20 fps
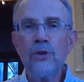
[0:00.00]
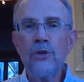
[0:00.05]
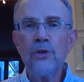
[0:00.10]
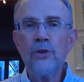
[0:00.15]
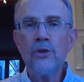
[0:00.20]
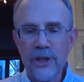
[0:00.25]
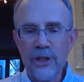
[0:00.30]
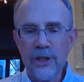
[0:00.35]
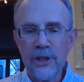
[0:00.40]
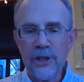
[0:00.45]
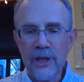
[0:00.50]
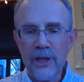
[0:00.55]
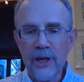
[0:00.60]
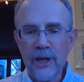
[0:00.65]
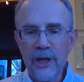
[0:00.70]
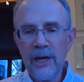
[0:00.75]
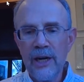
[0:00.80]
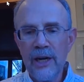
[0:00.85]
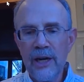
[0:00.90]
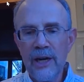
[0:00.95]

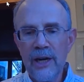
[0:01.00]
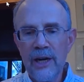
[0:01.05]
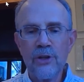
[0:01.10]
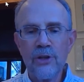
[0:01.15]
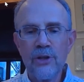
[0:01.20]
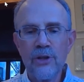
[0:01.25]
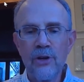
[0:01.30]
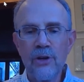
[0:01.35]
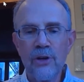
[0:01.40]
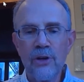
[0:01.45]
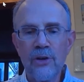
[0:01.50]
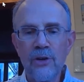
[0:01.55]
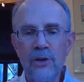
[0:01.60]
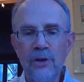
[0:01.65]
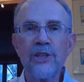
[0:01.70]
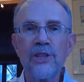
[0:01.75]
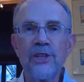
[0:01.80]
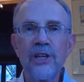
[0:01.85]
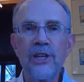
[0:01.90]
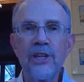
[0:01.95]
22 years ago, and
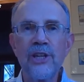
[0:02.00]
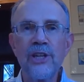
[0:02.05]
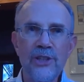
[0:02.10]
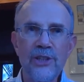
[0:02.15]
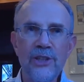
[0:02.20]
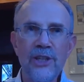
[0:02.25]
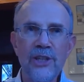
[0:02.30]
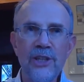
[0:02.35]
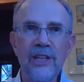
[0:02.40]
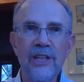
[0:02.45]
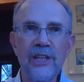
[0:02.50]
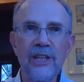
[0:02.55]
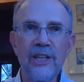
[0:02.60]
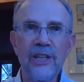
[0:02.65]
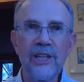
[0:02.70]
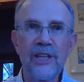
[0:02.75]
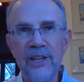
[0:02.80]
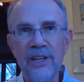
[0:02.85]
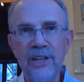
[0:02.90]
I've certainly seen a